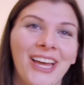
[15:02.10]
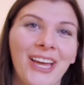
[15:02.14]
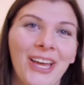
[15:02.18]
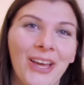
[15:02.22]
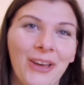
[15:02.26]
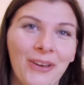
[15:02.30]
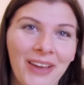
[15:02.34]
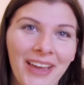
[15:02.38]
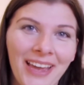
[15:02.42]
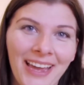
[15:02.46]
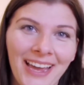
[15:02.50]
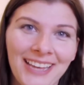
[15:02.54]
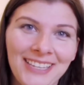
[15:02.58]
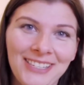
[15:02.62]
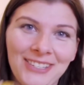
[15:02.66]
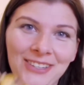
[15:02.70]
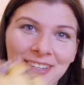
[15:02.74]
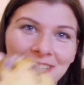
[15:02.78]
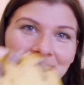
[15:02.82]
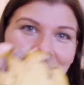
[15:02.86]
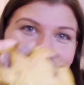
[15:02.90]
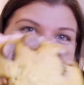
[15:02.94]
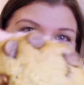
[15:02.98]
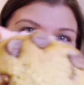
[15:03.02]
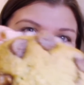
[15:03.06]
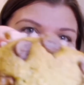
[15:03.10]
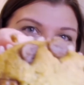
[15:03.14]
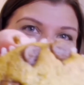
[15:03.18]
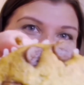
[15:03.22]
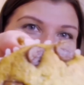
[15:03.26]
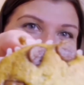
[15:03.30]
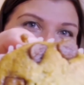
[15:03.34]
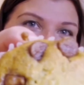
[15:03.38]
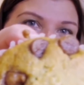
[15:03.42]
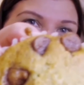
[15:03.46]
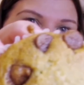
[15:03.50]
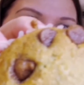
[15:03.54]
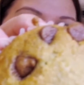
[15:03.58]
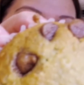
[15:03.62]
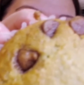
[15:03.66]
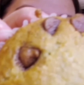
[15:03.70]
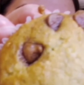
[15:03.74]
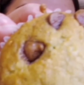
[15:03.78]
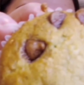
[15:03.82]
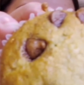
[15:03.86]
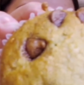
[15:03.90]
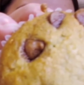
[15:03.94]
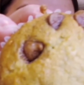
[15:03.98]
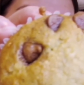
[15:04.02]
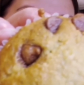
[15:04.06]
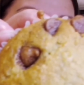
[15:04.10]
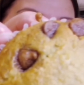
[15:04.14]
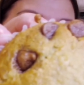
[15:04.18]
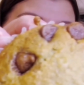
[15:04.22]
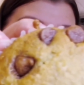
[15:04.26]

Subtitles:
Okay, as you can see, it turns out super